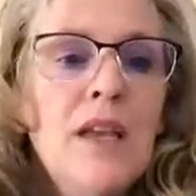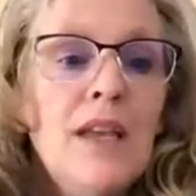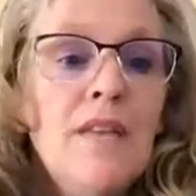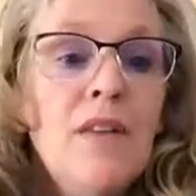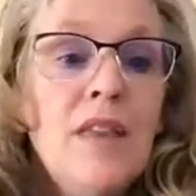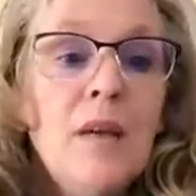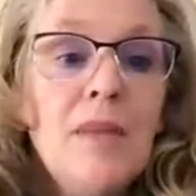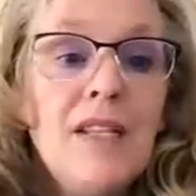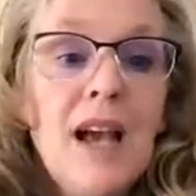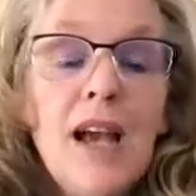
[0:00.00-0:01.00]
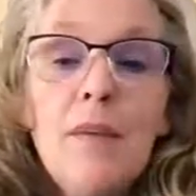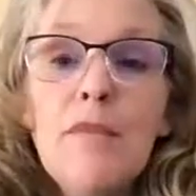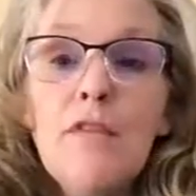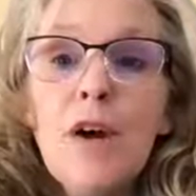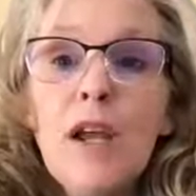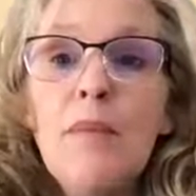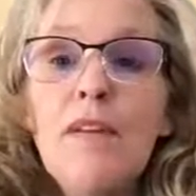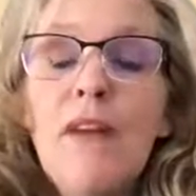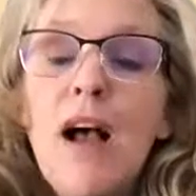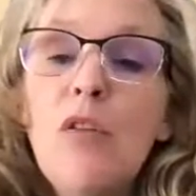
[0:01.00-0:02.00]
Giving them a time frame
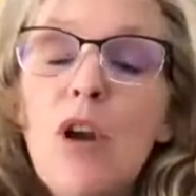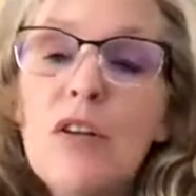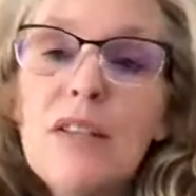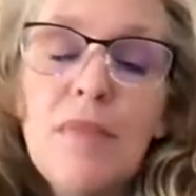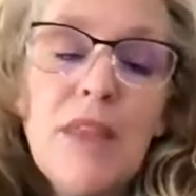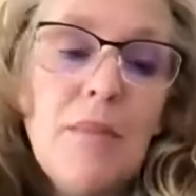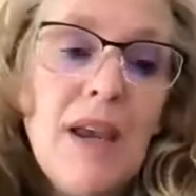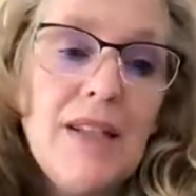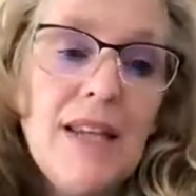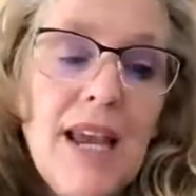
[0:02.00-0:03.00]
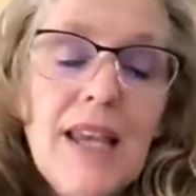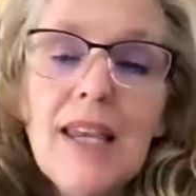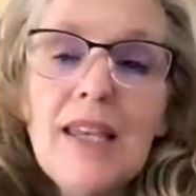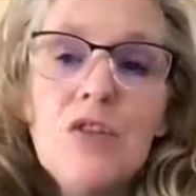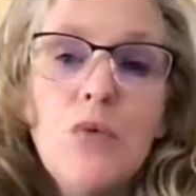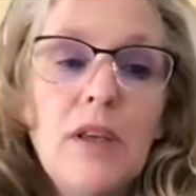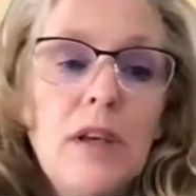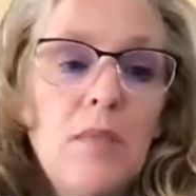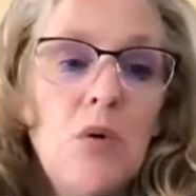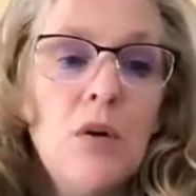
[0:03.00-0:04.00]
of how long something may take is really
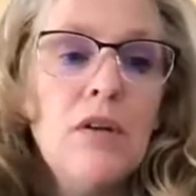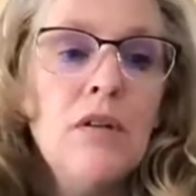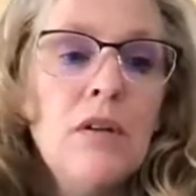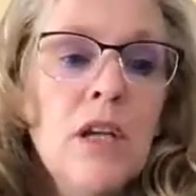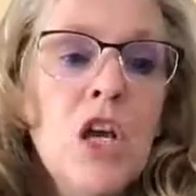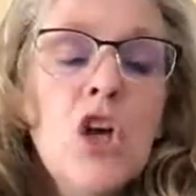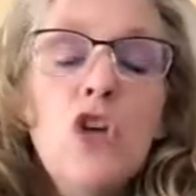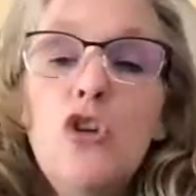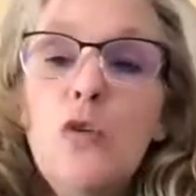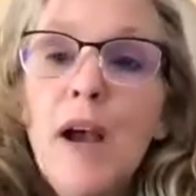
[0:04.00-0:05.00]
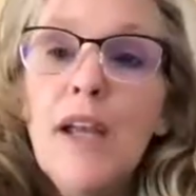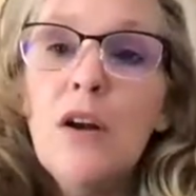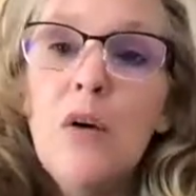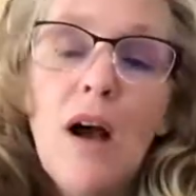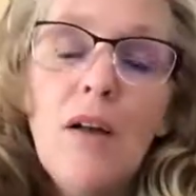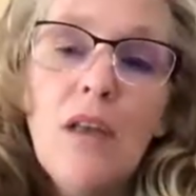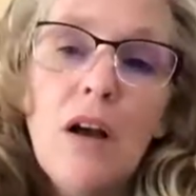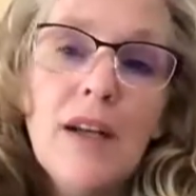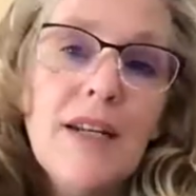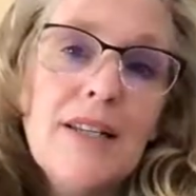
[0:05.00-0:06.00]
important. You might know how
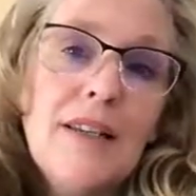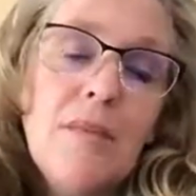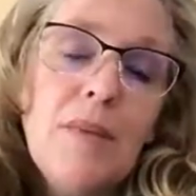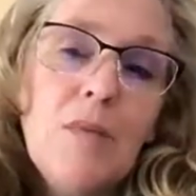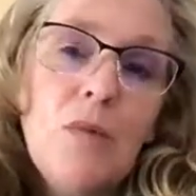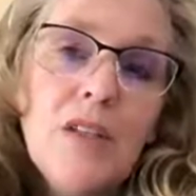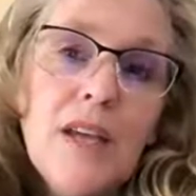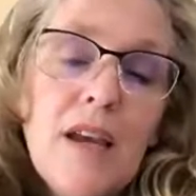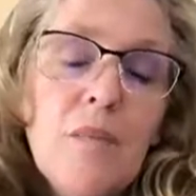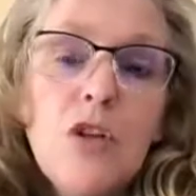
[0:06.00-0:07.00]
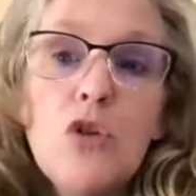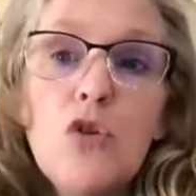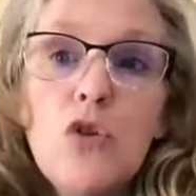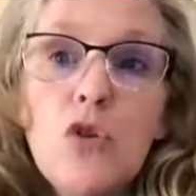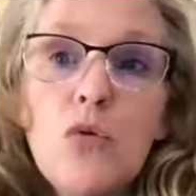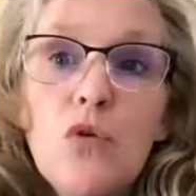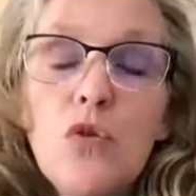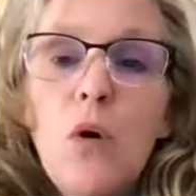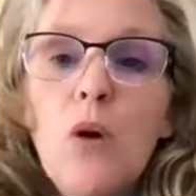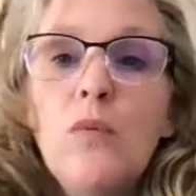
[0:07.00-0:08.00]
long an assignment will take, but your
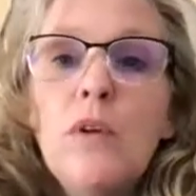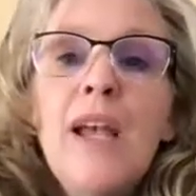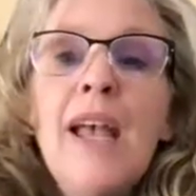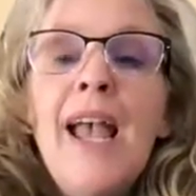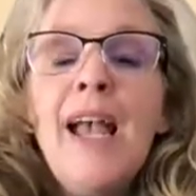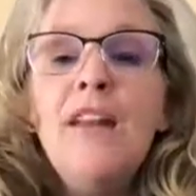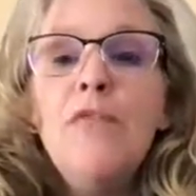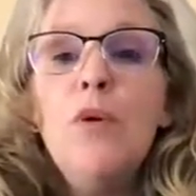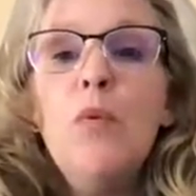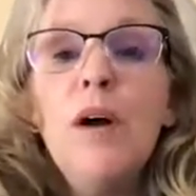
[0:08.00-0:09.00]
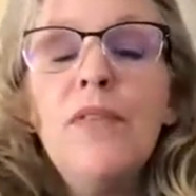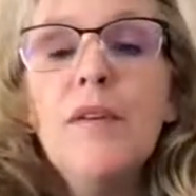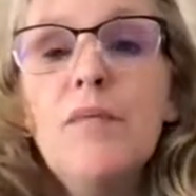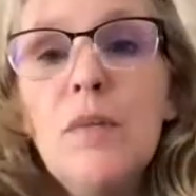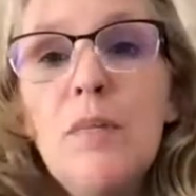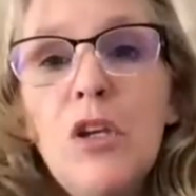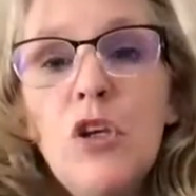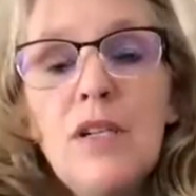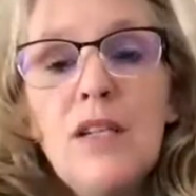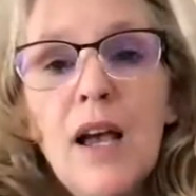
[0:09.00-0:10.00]
students won't. And if we want them to be
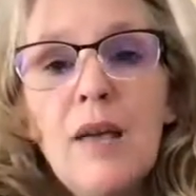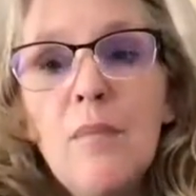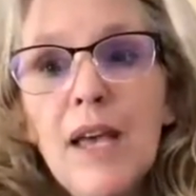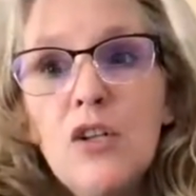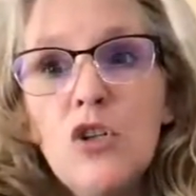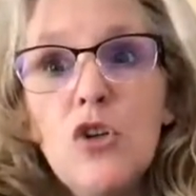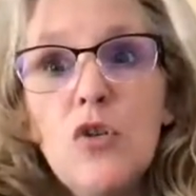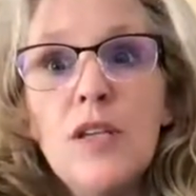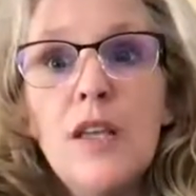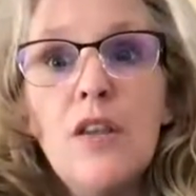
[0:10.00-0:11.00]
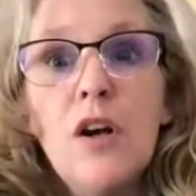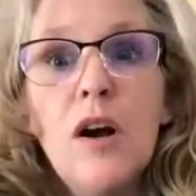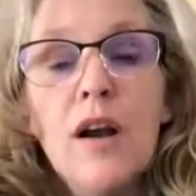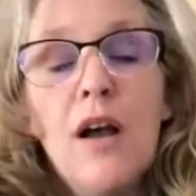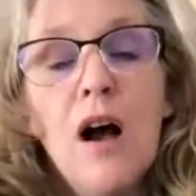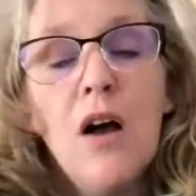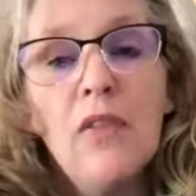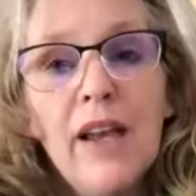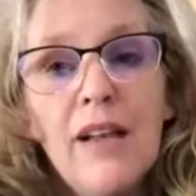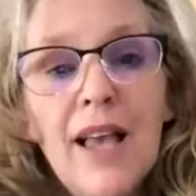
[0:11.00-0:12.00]
good time managers in their
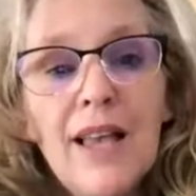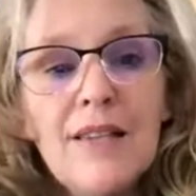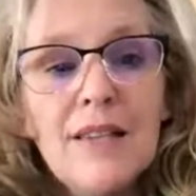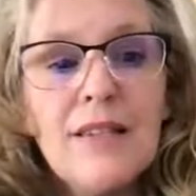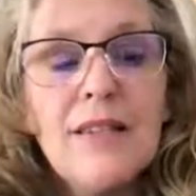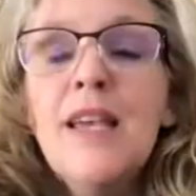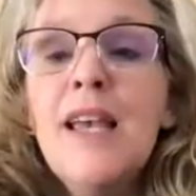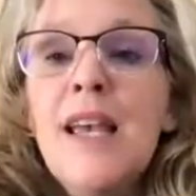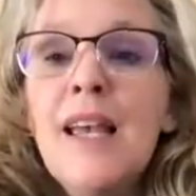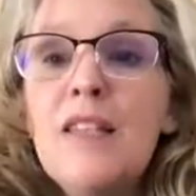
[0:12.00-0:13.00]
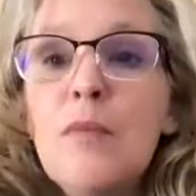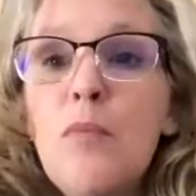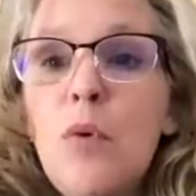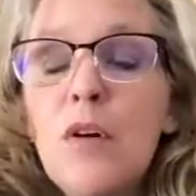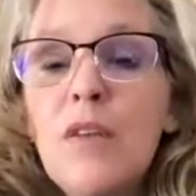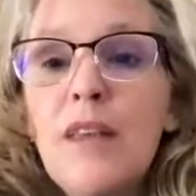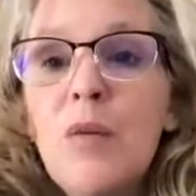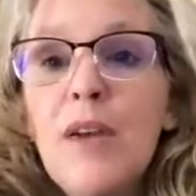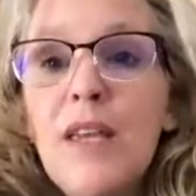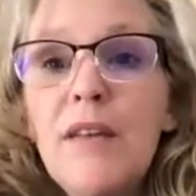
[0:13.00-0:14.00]
online classes, it's important
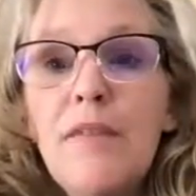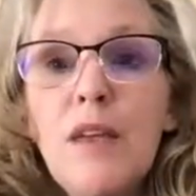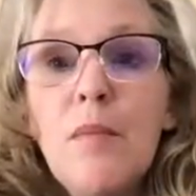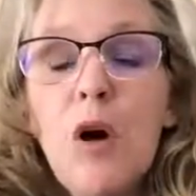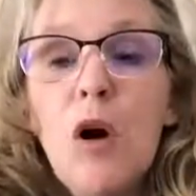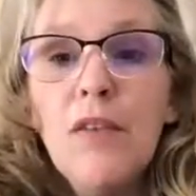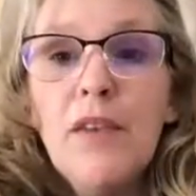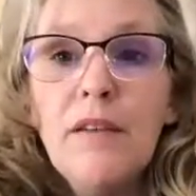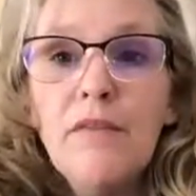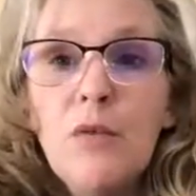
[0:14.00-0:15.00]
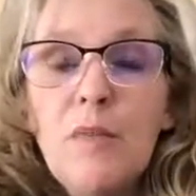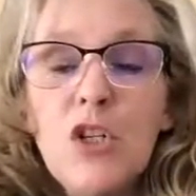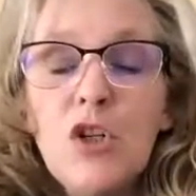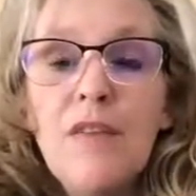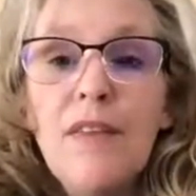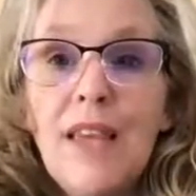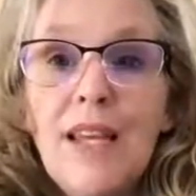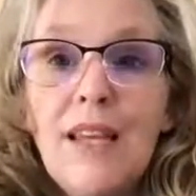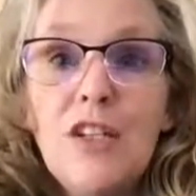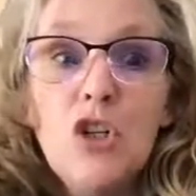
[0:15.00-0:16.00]
that we give them all the information that they
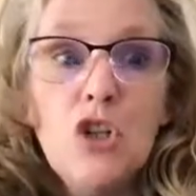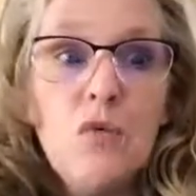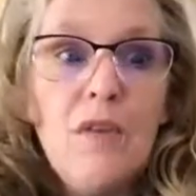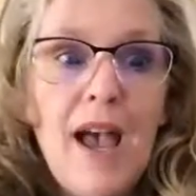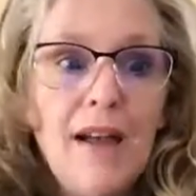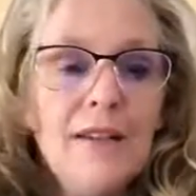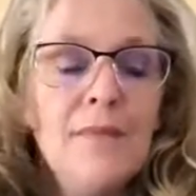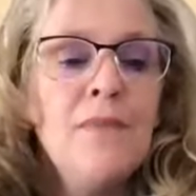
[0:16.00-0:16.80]
need to do that.